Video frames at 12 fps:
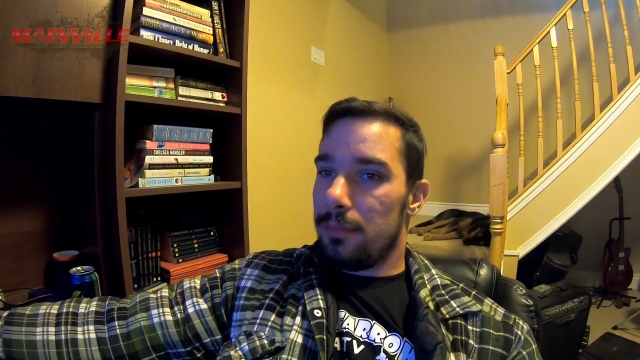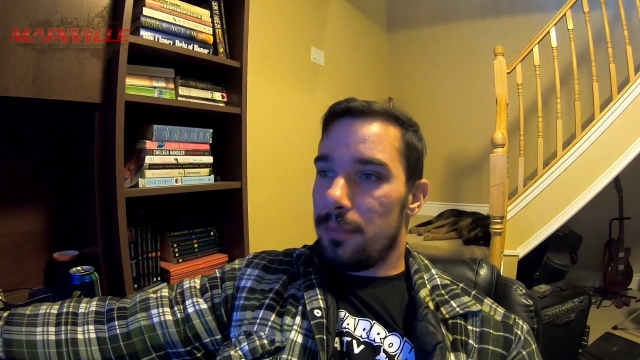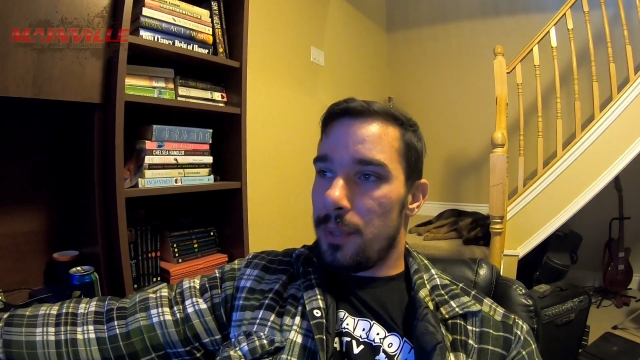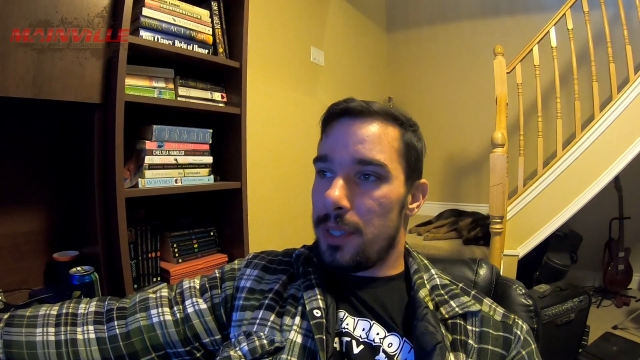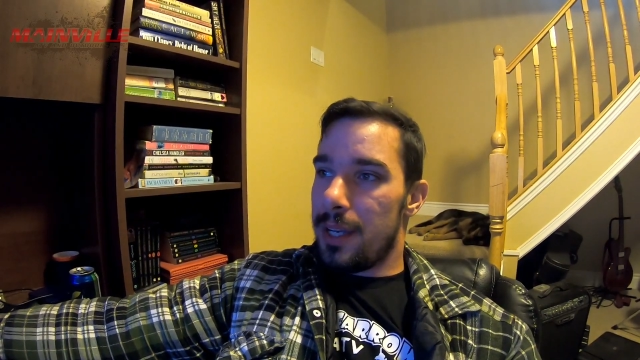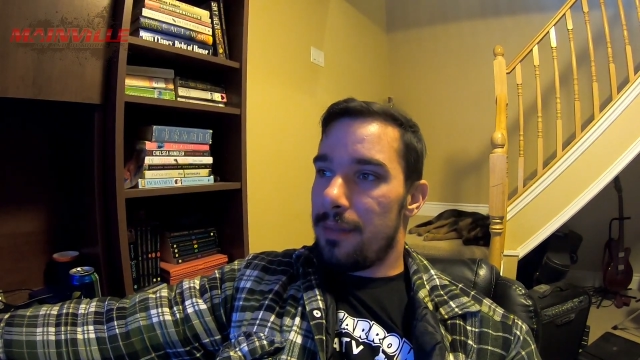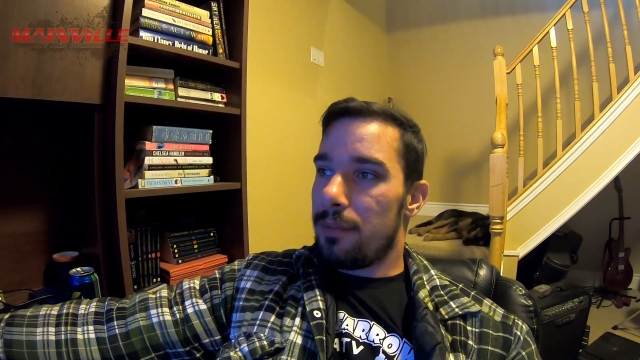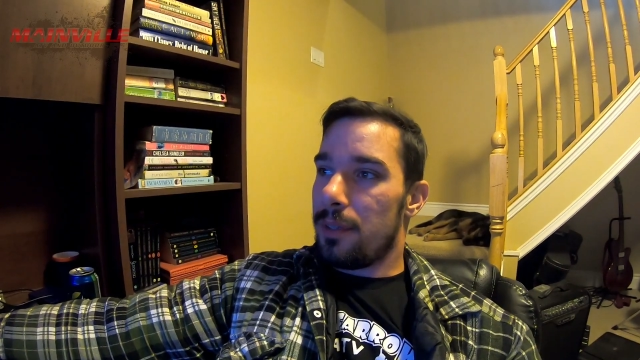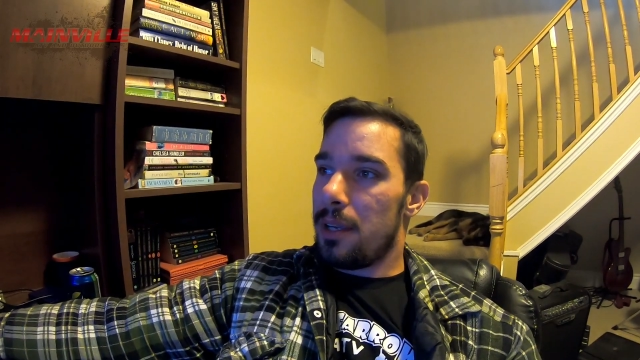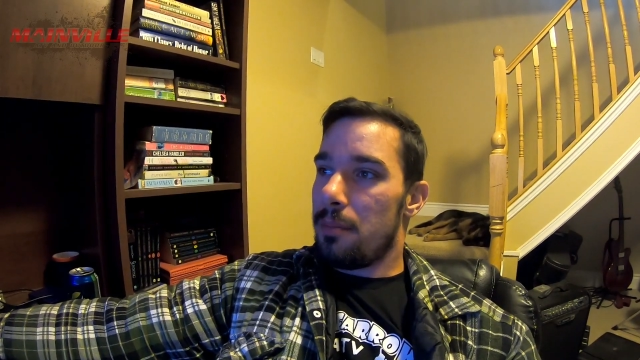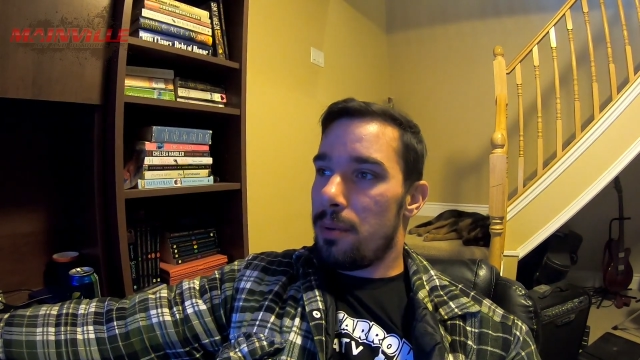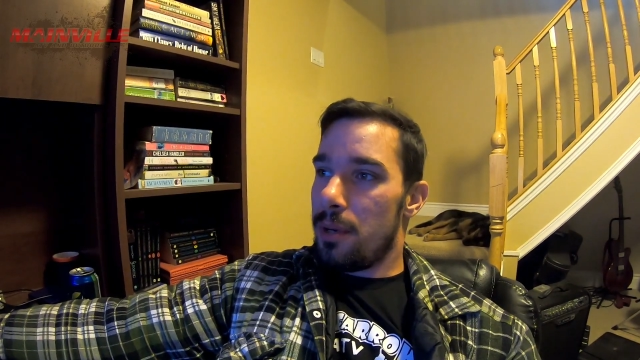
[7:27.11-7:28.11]
We
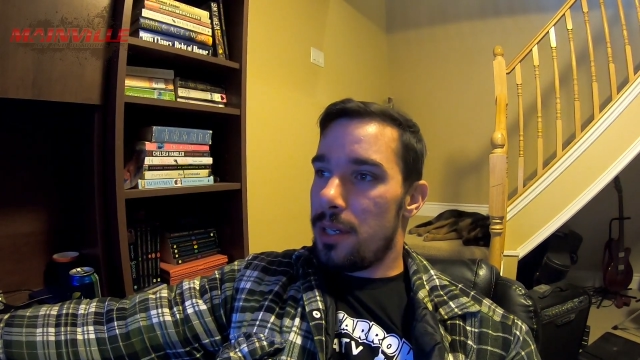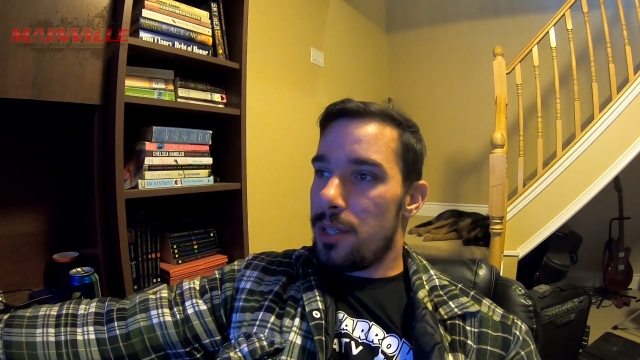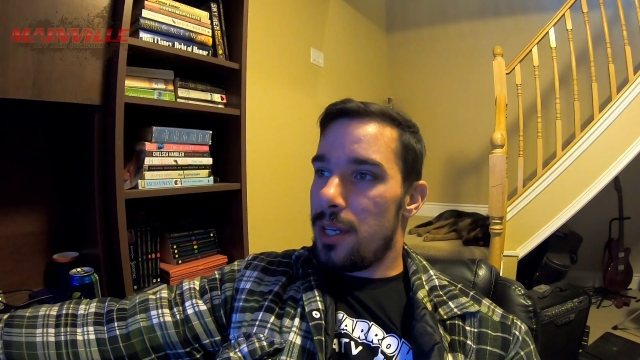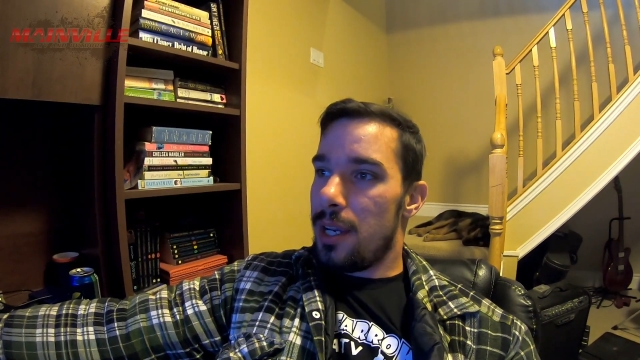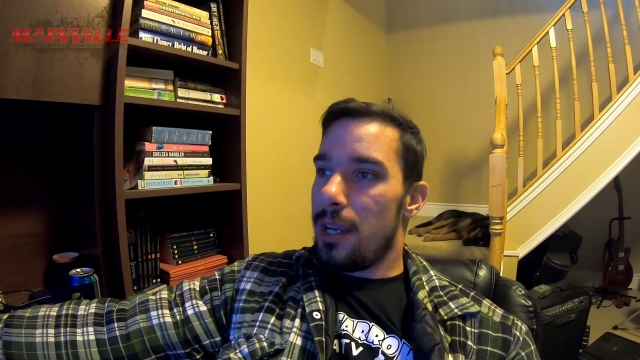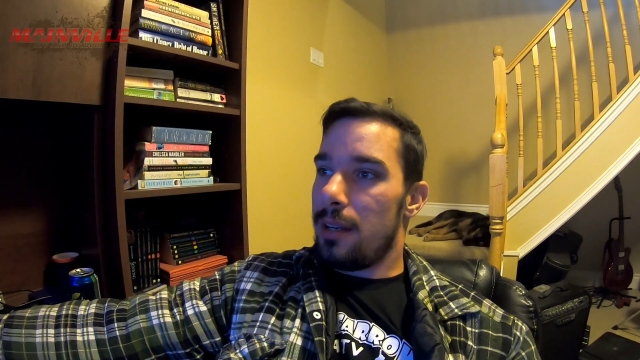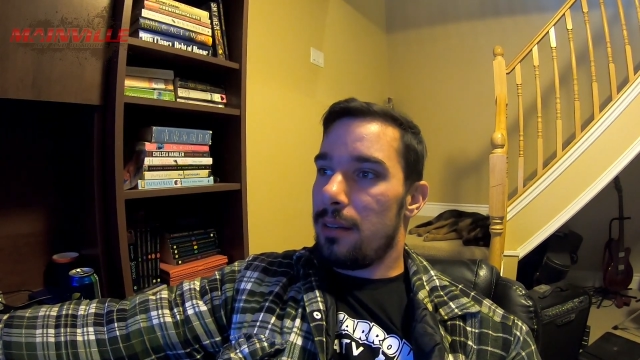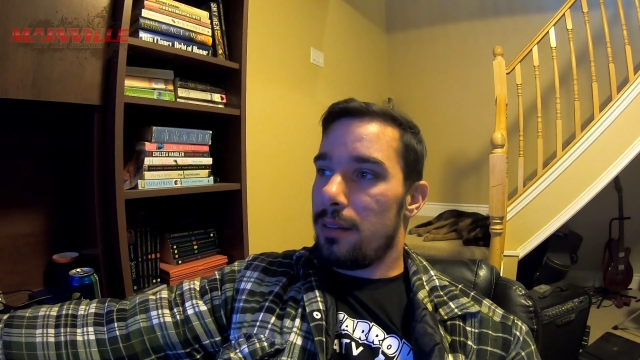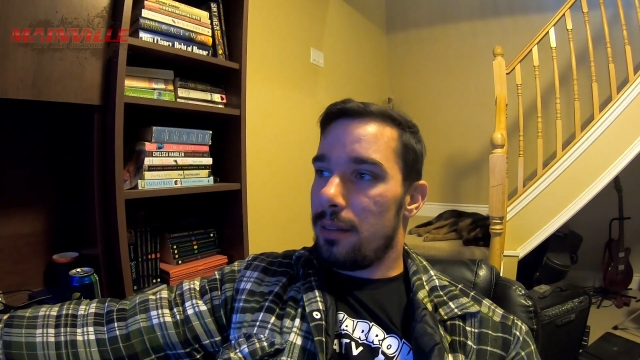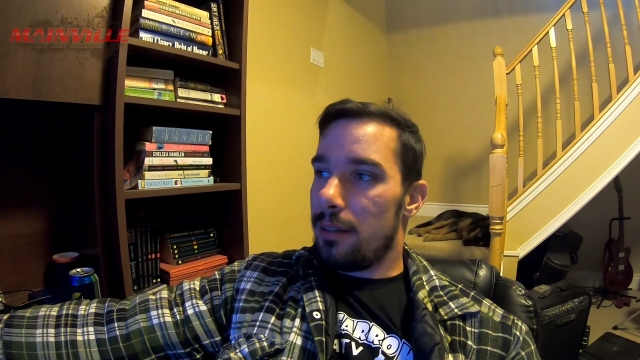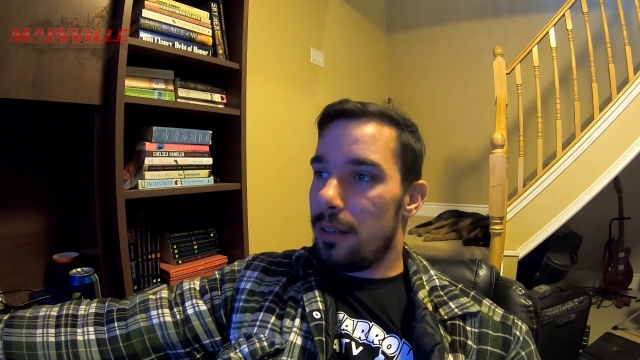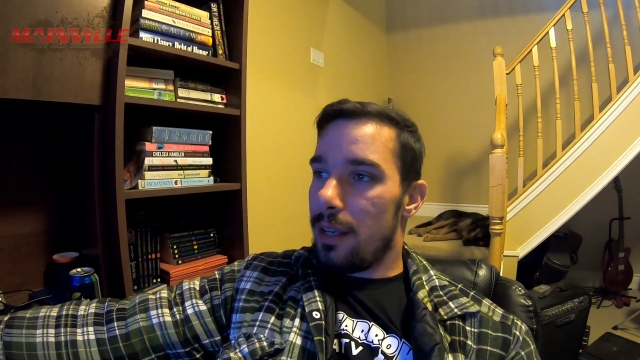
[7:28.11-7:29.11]
definitely appreciate
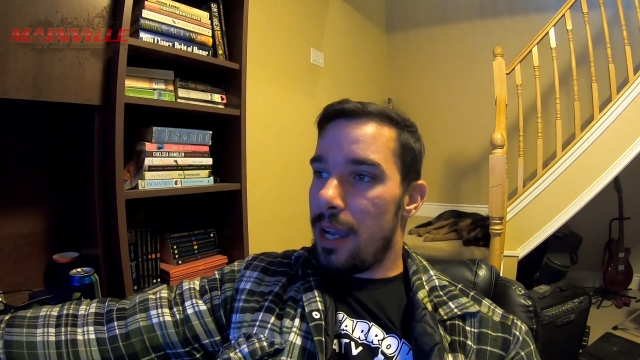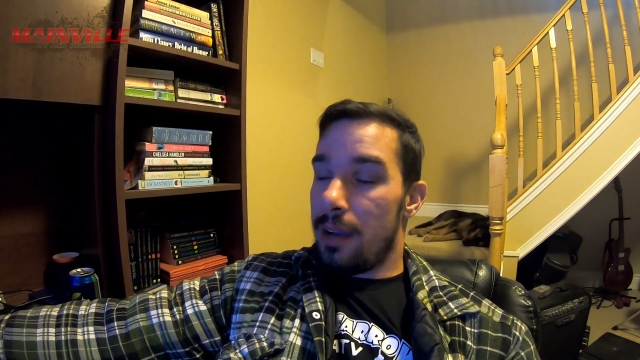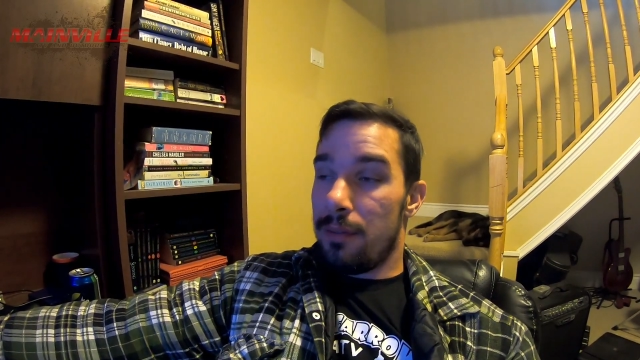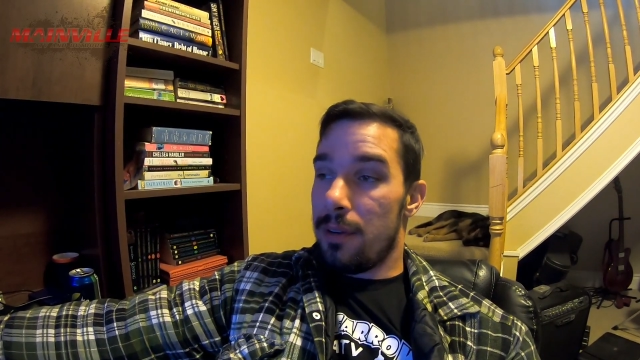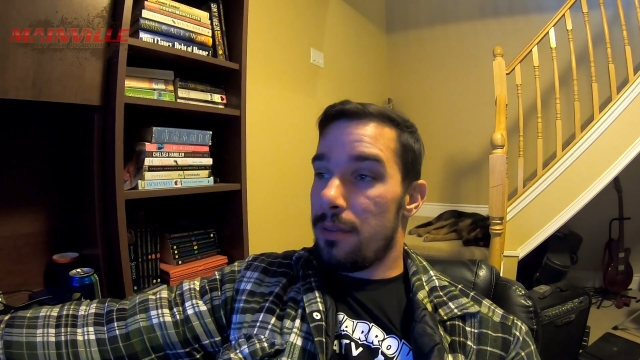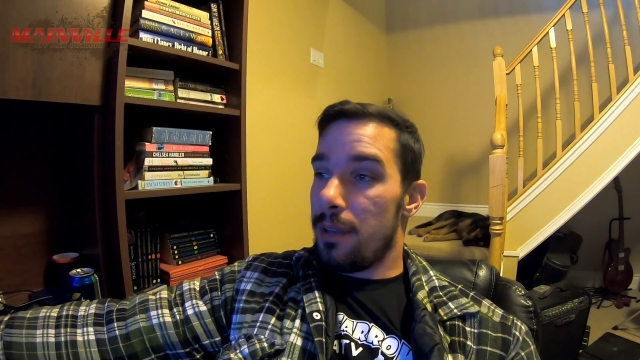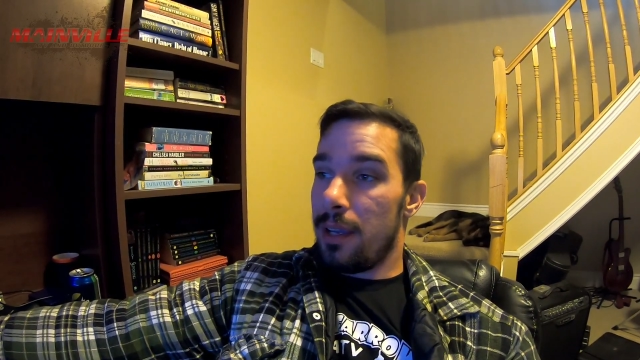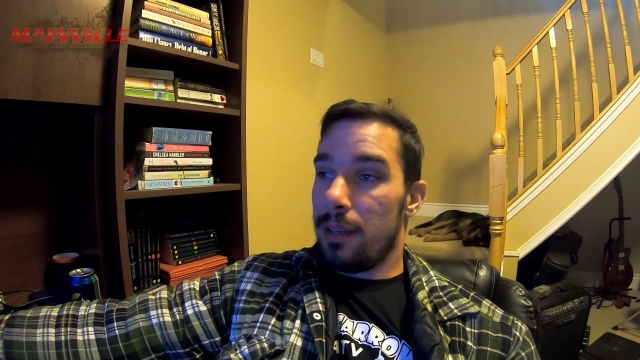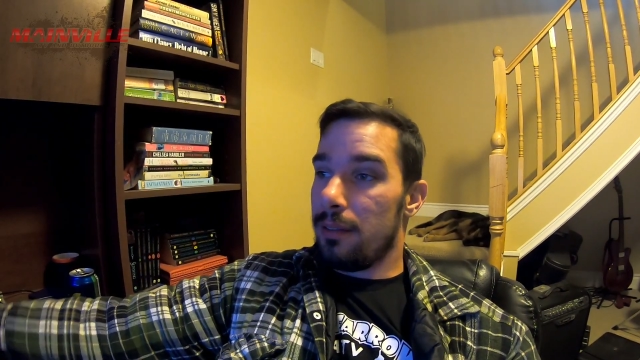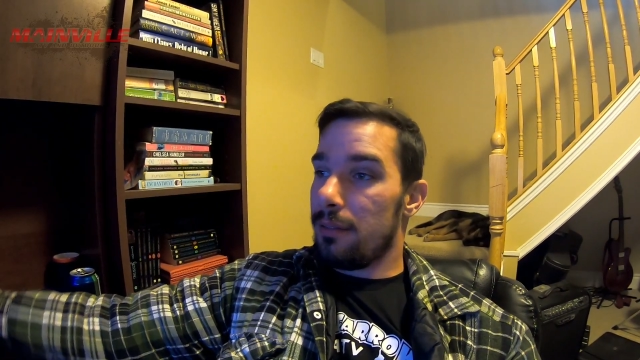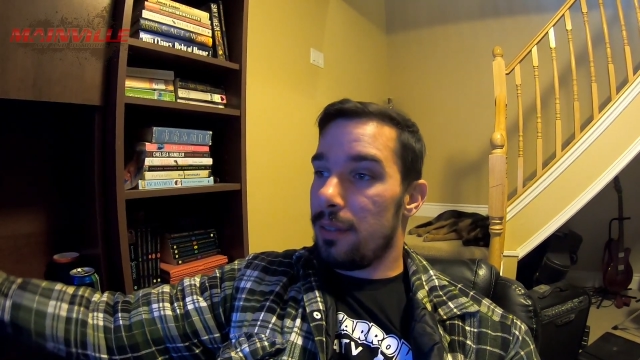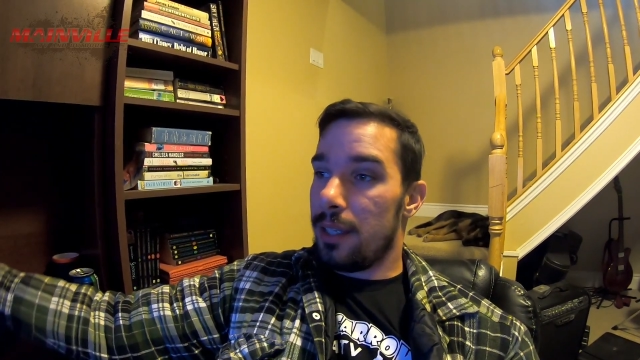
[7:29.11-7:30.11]

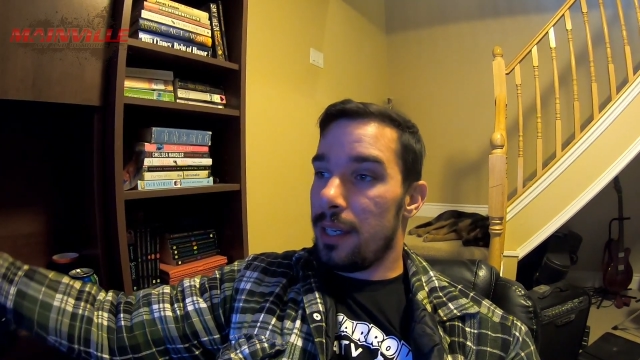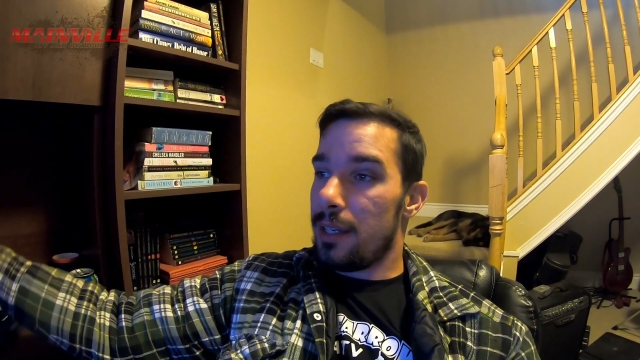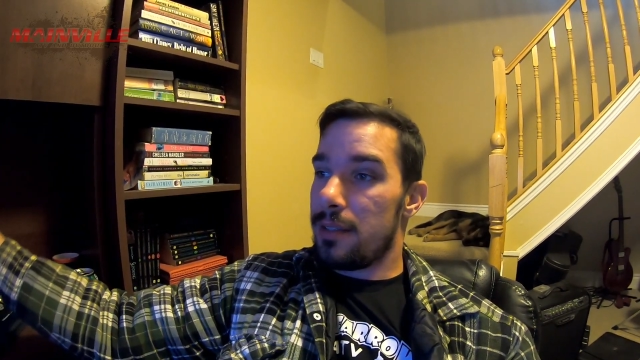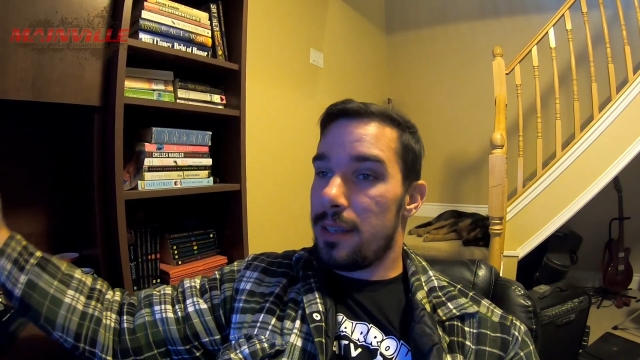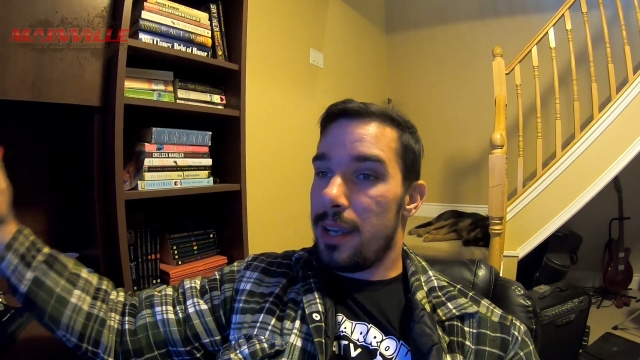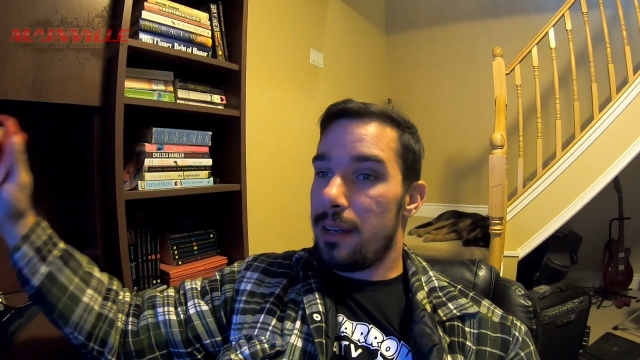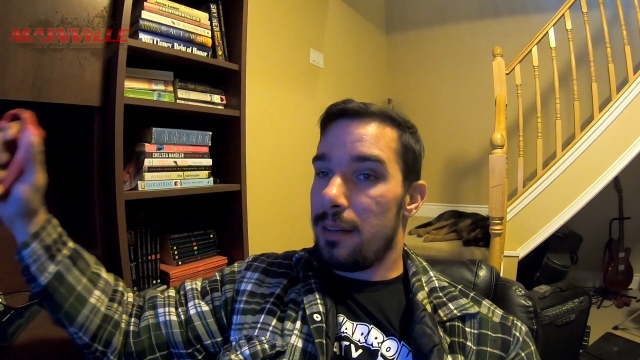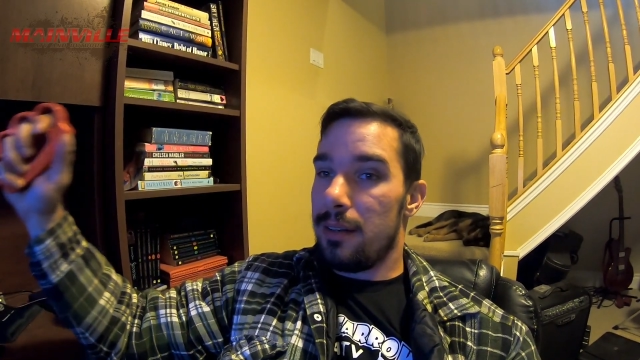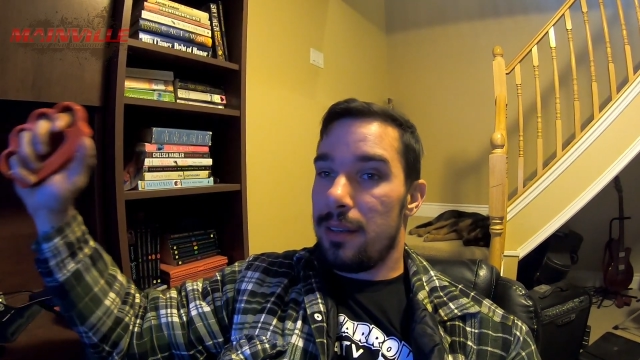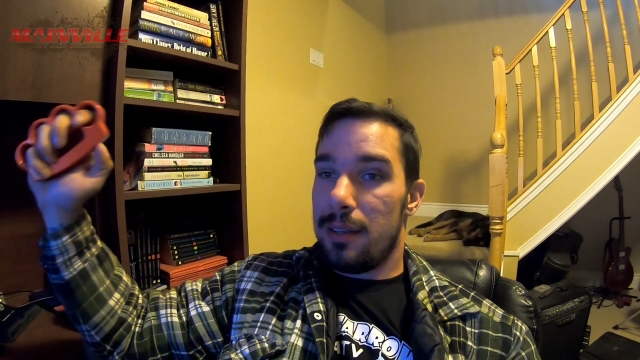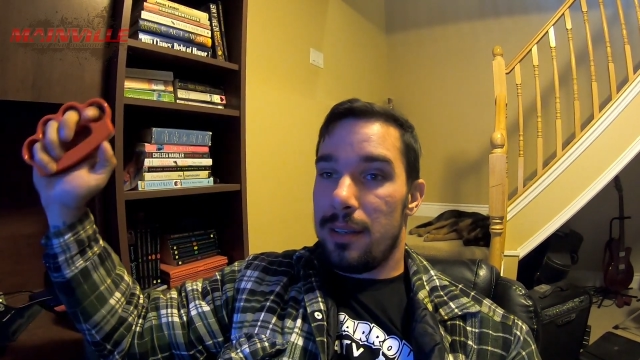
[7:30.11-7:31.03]
everything. Like I said,